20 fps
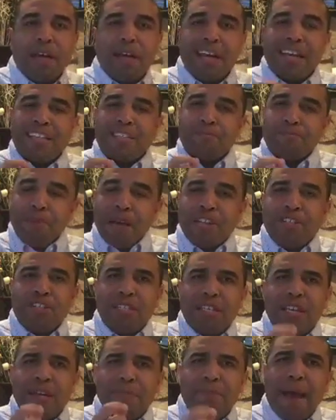
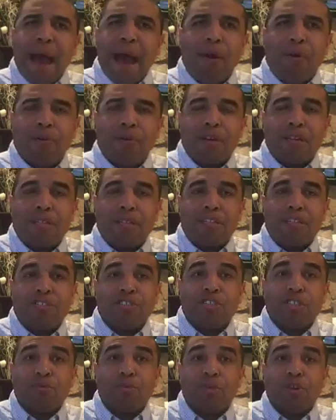especially empowering
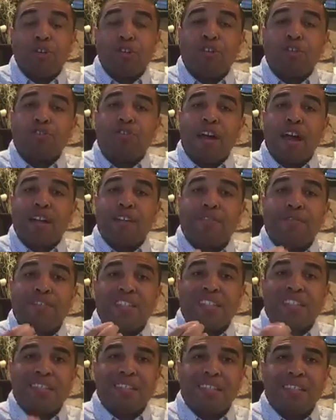leadership, where you're trying to
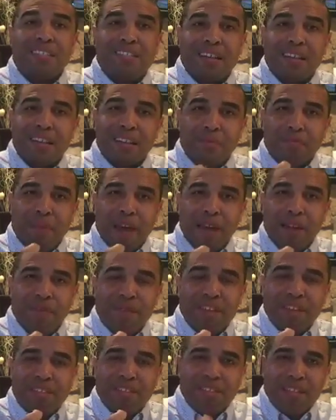facilitate the
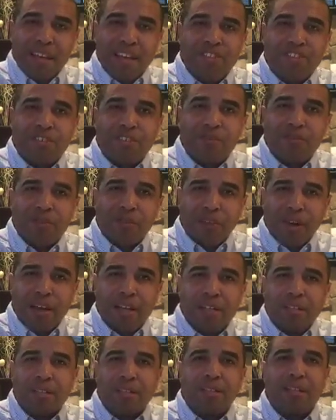manifestation of
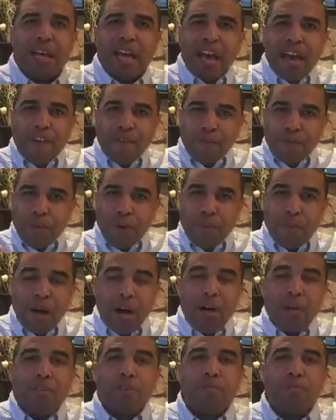greatness from
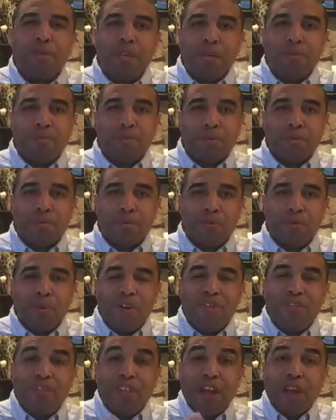other people,
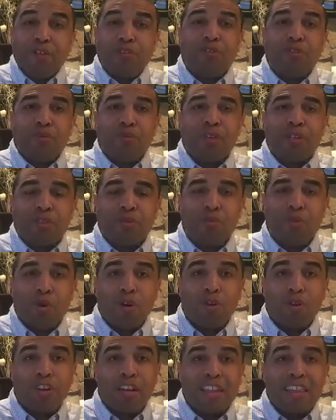where they're doing the
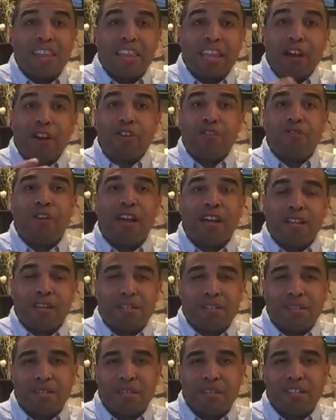work and their
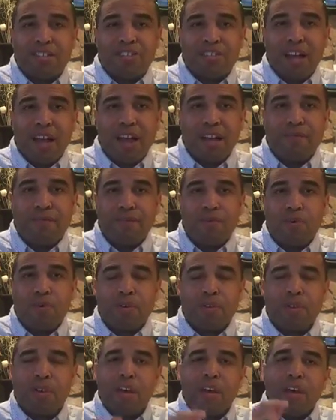greatness is going to shine forth.
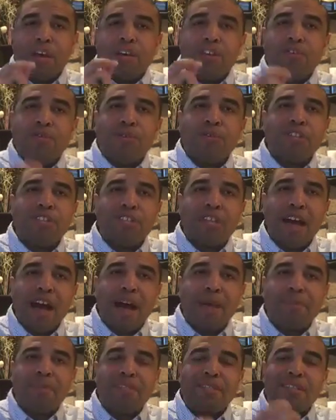Your
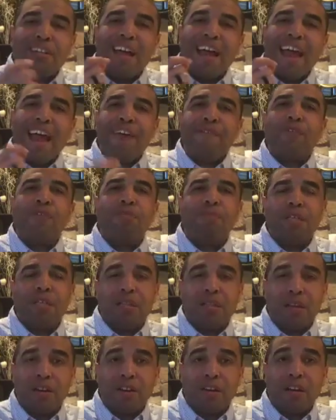job is to ever be
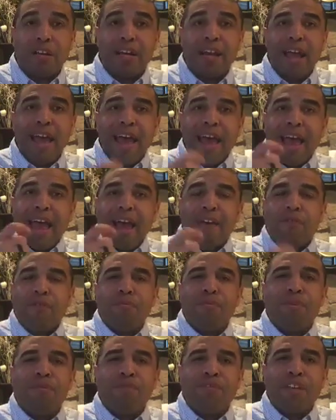learning, ever
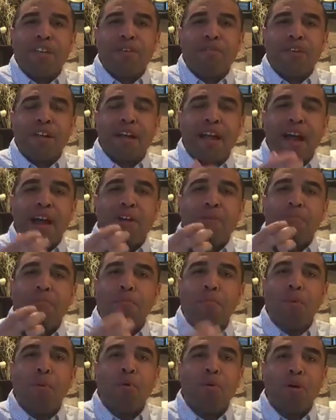be figuring out
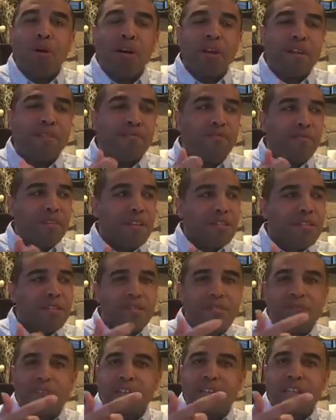more
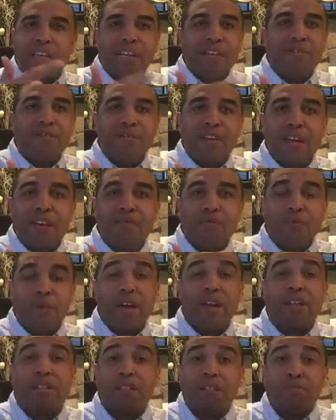inventive and innovative
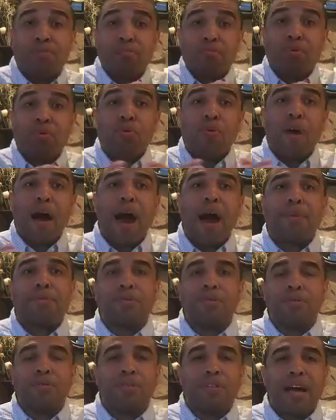ways to pull
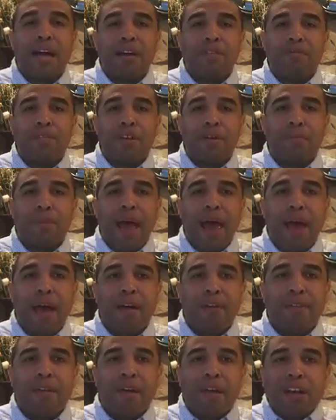obstacles out of their
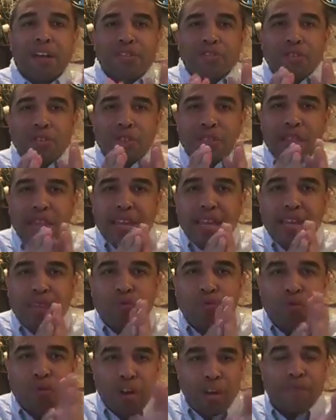path so that they can
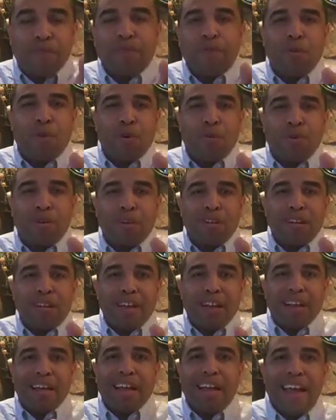run forward
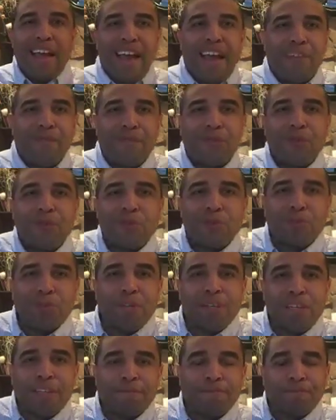at full
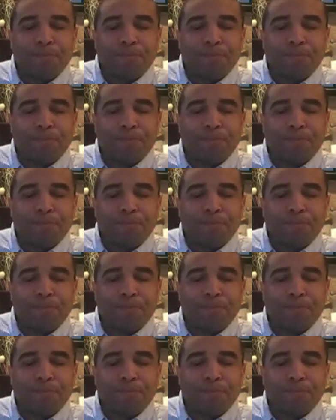speed.